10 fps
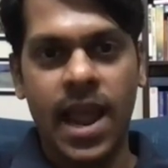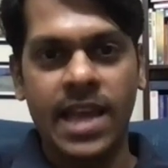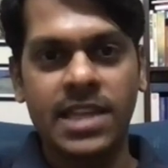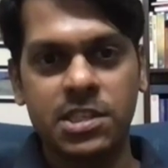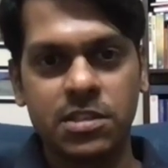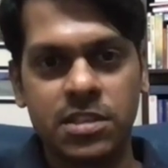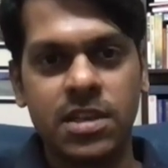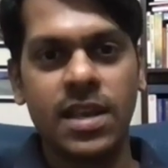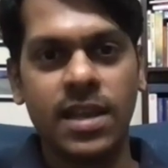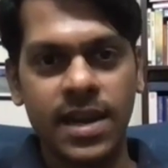has to
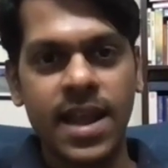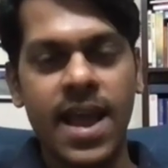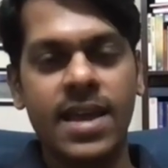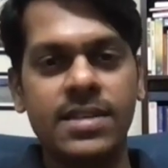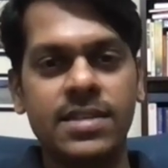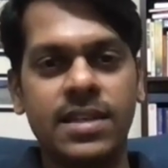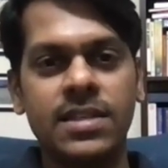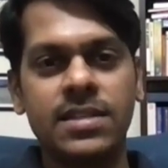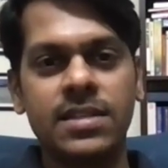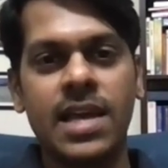study, right? Higher
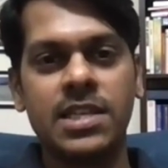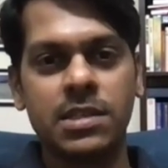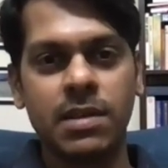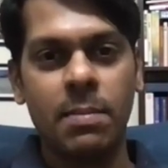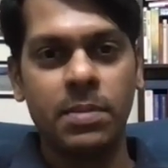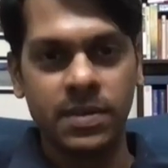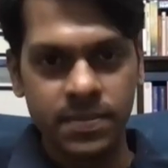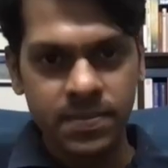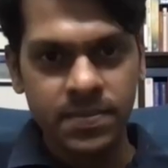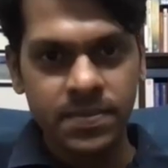education has to happen.